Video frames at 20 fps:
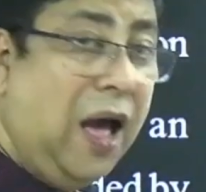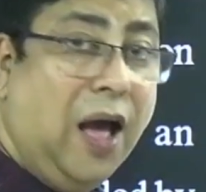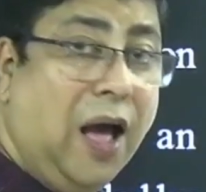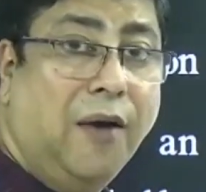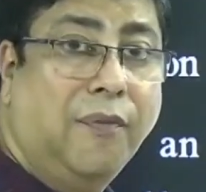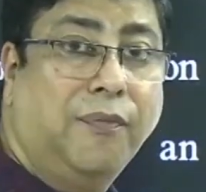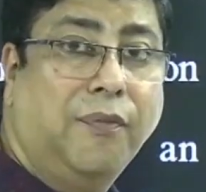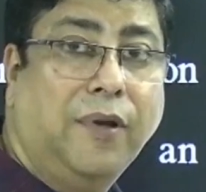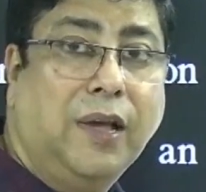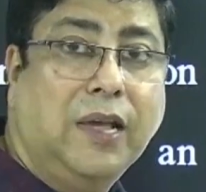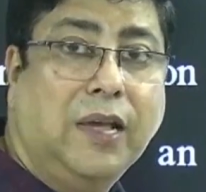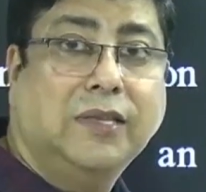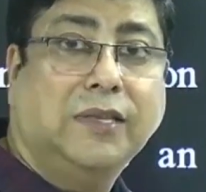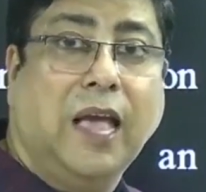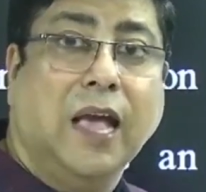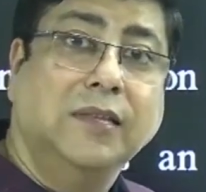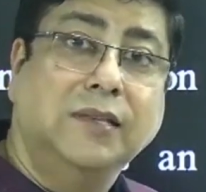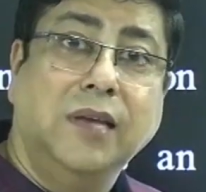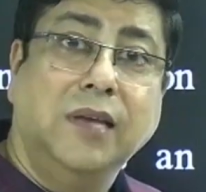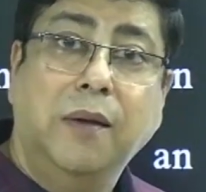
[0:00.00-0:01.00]
half is
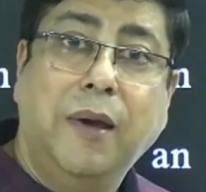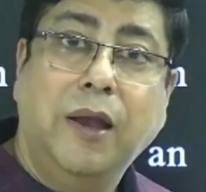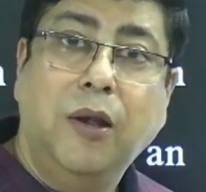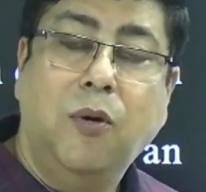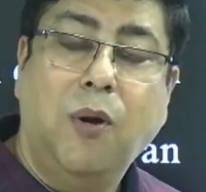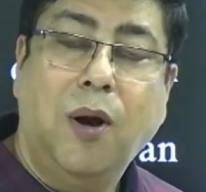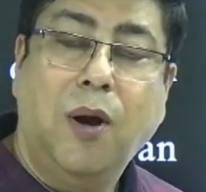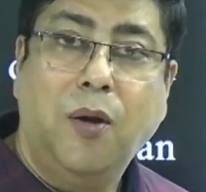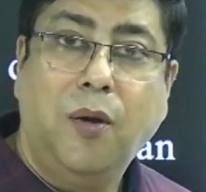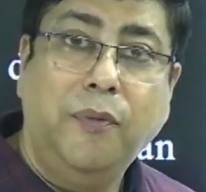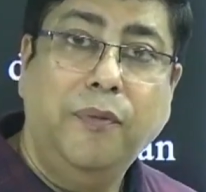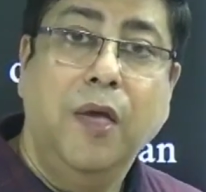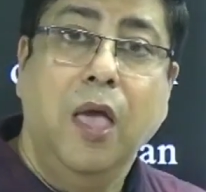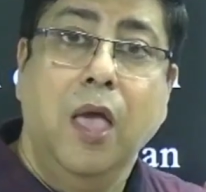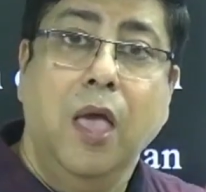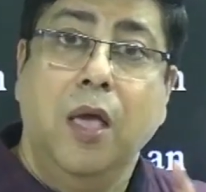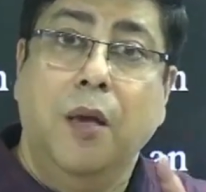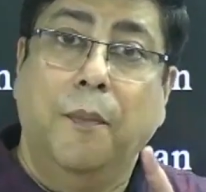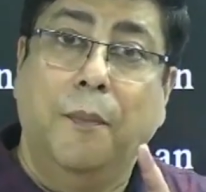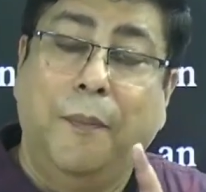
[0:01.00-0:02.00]
cancelled by lower half.
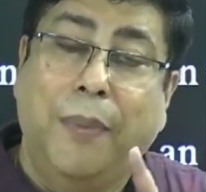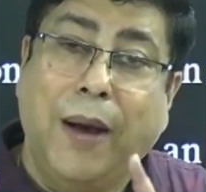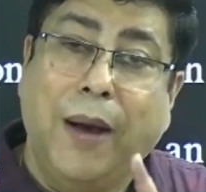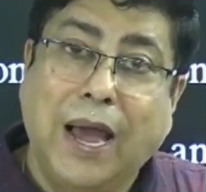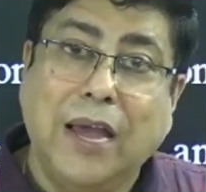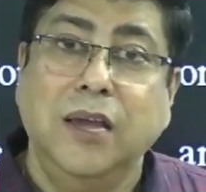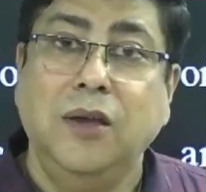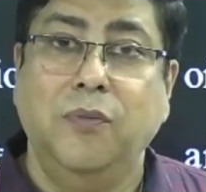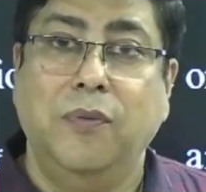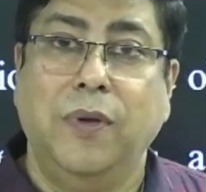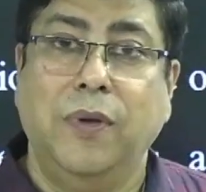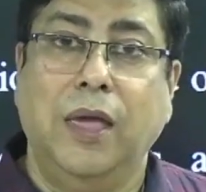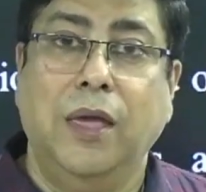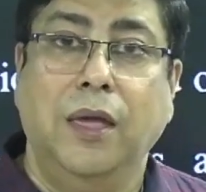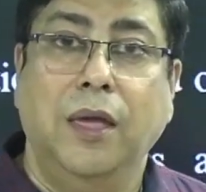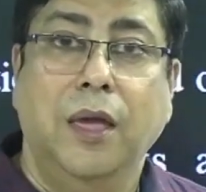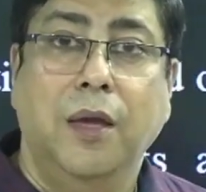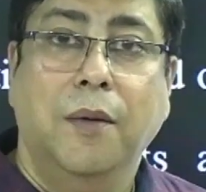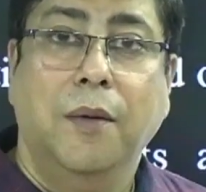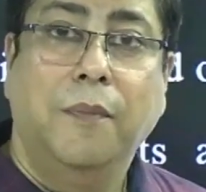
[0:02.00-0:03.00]
By
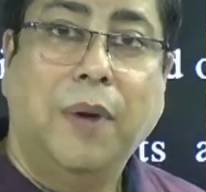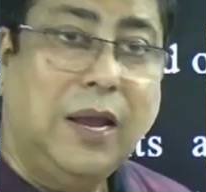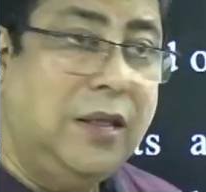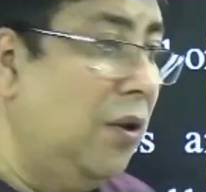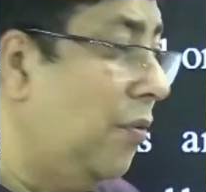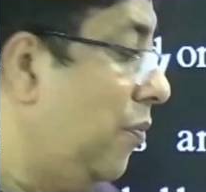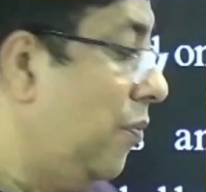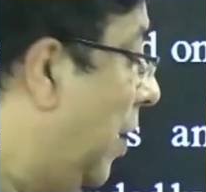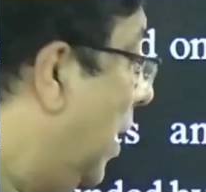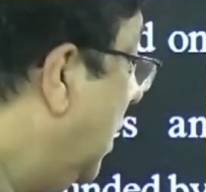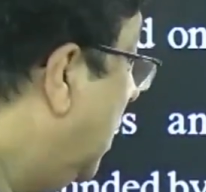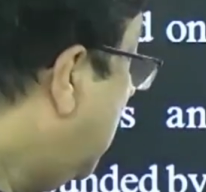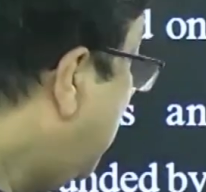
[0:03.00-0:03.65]
the way,